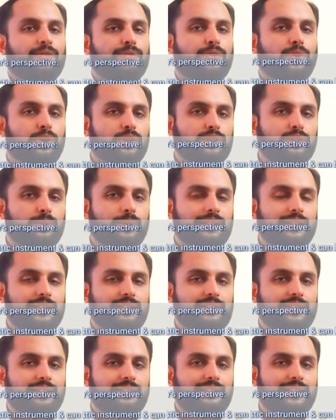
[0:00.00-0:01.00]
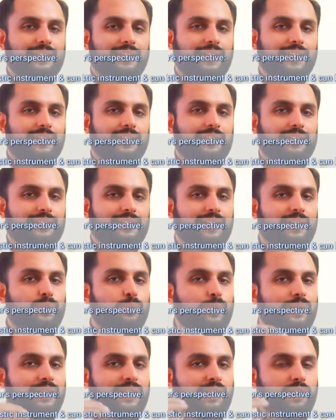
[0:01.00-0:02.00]
Fourth one is they can
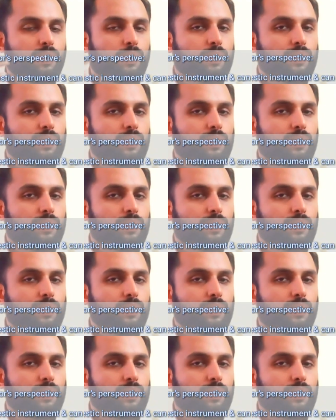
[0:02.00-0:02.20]
conveniently